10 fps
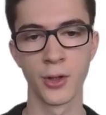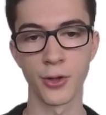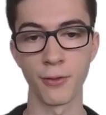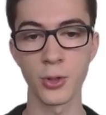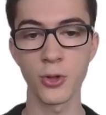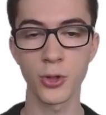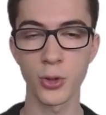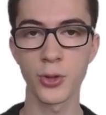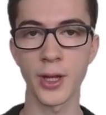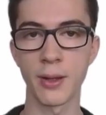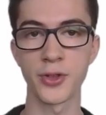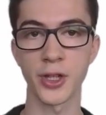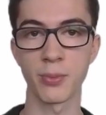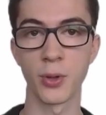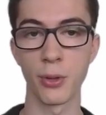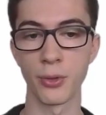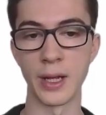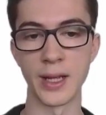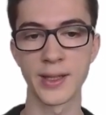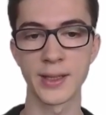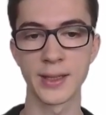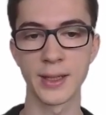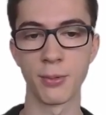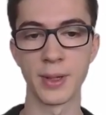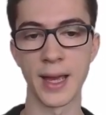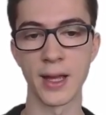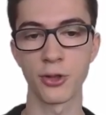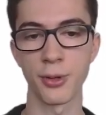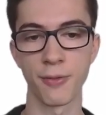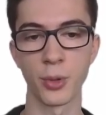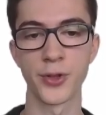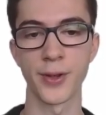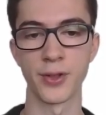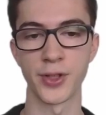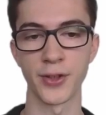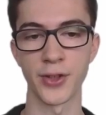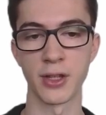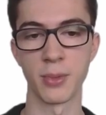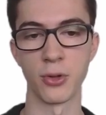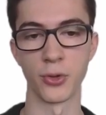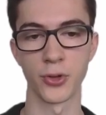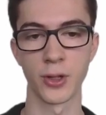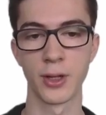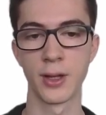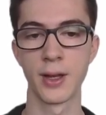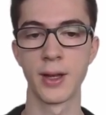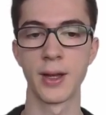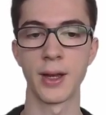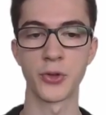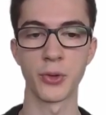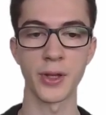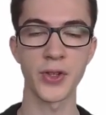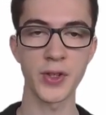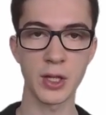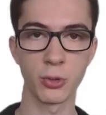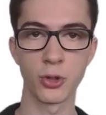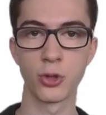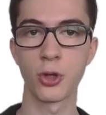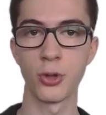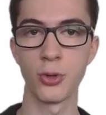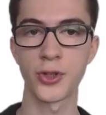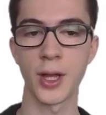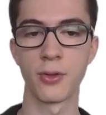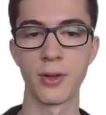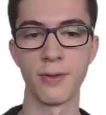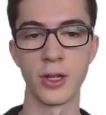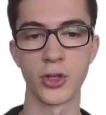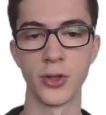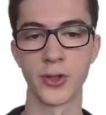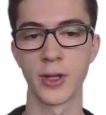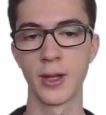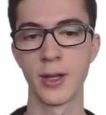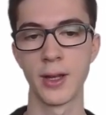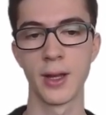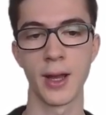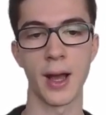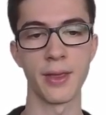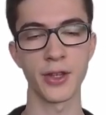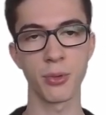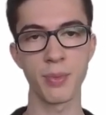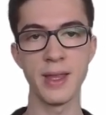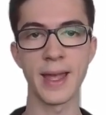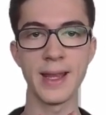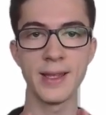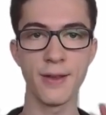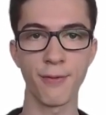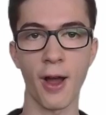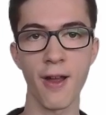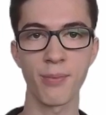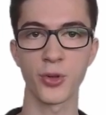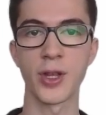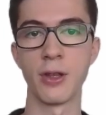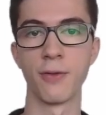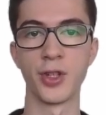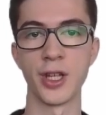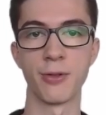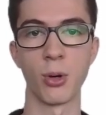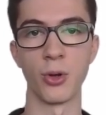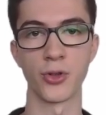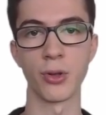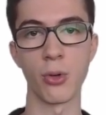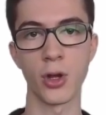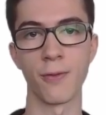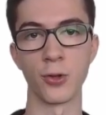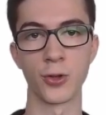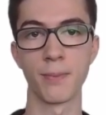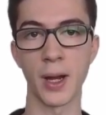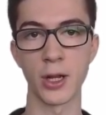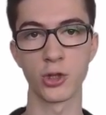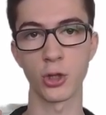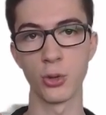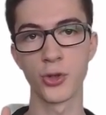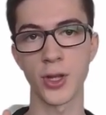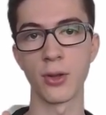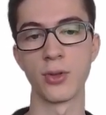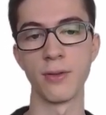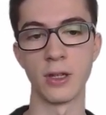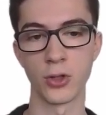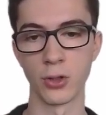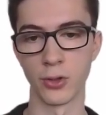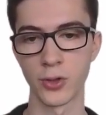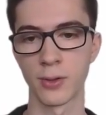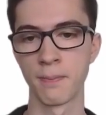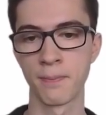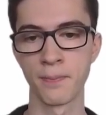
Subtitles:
So if we do 2 times 6.38, we get 12.76 centimeters. And so this is equal to 2 standard deviations, and this would be 95% of our data points are now covered by 2 standard deviations.